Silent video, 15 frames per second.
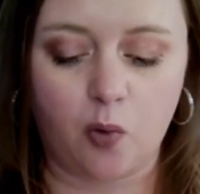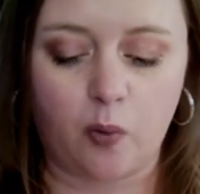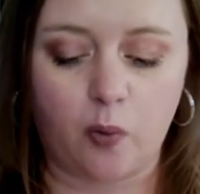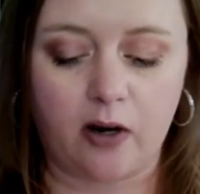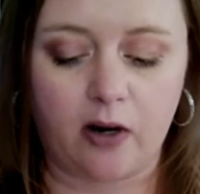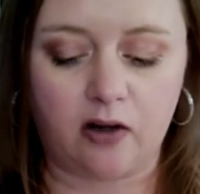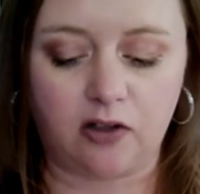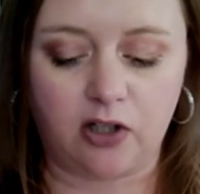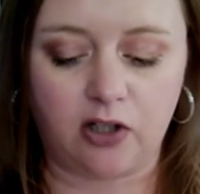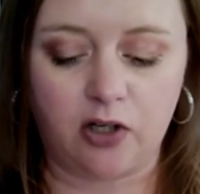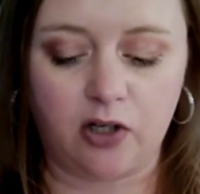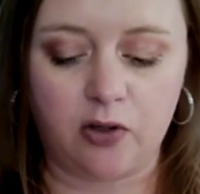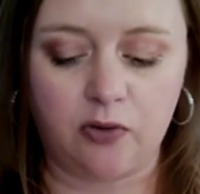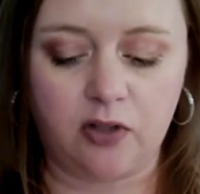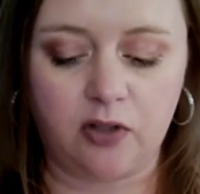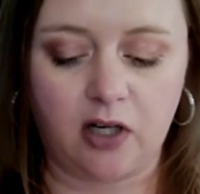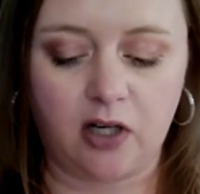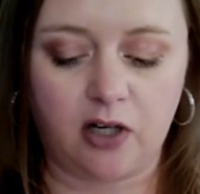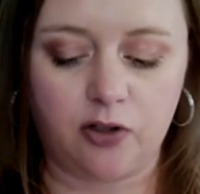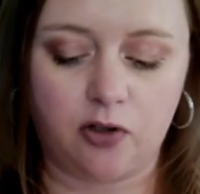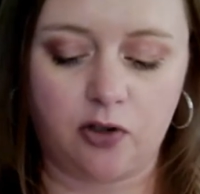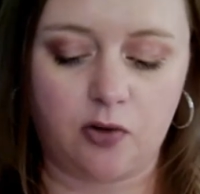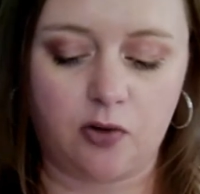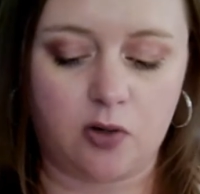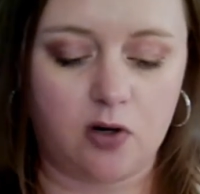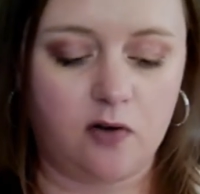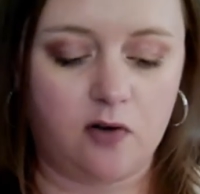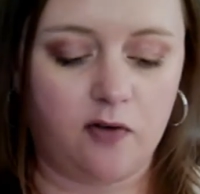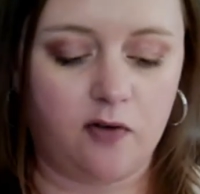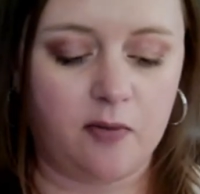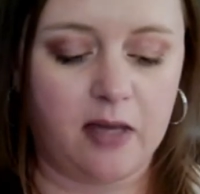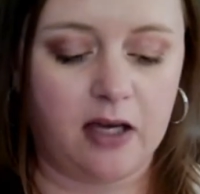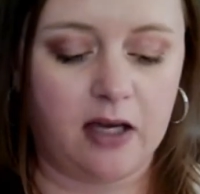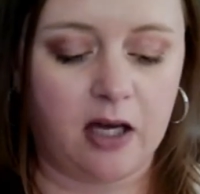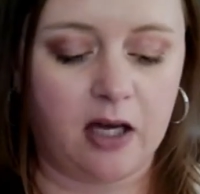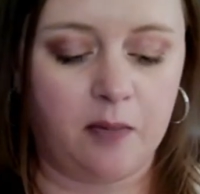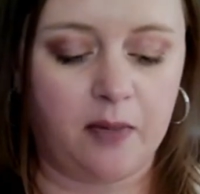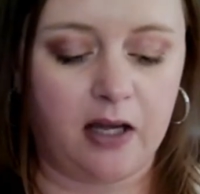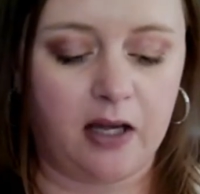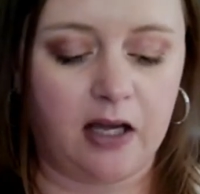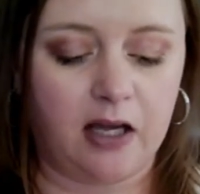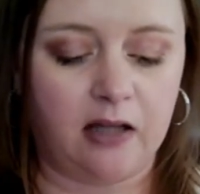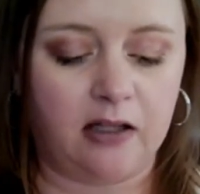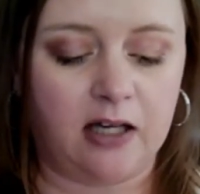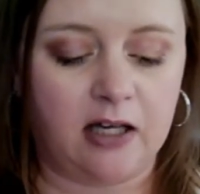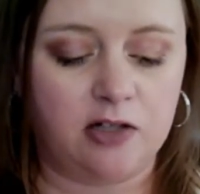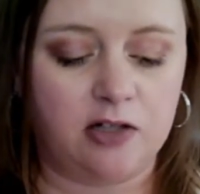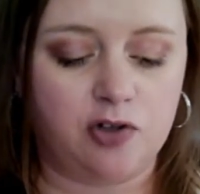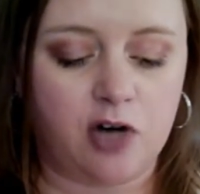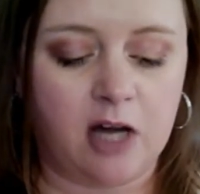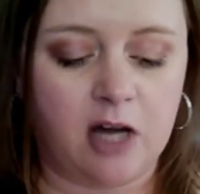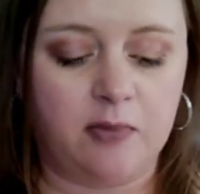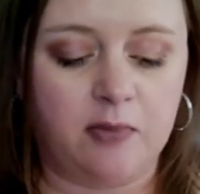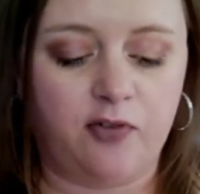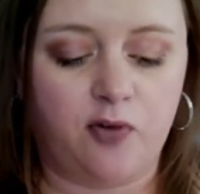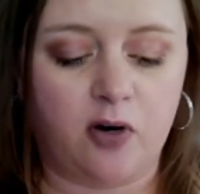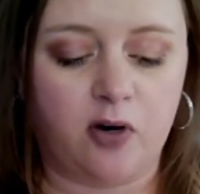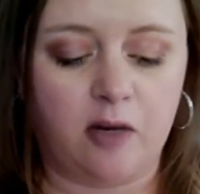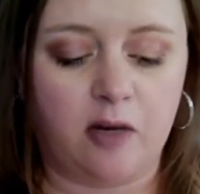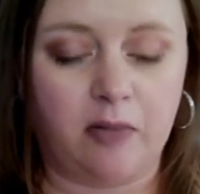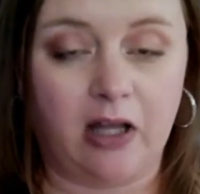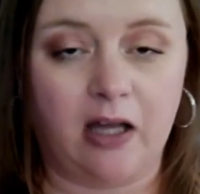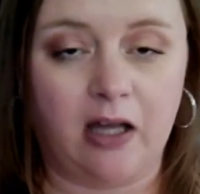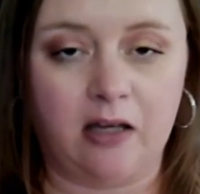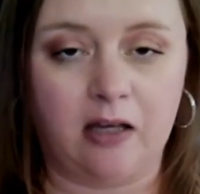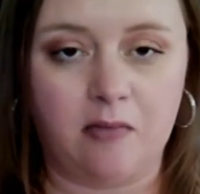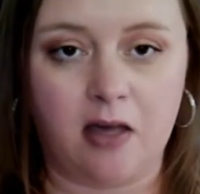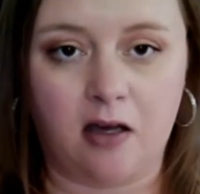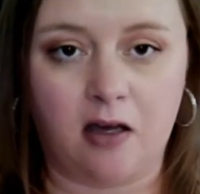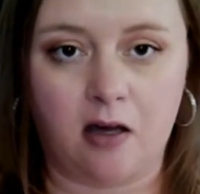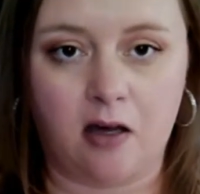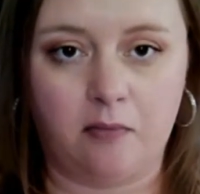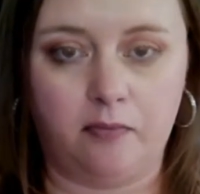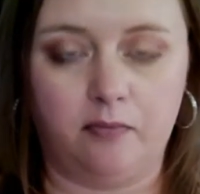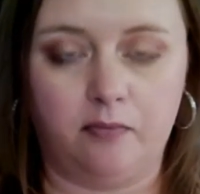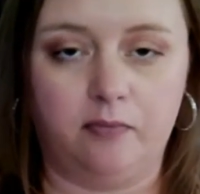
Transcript: Wear alone, under or over makeup, and let dry before applying makeup.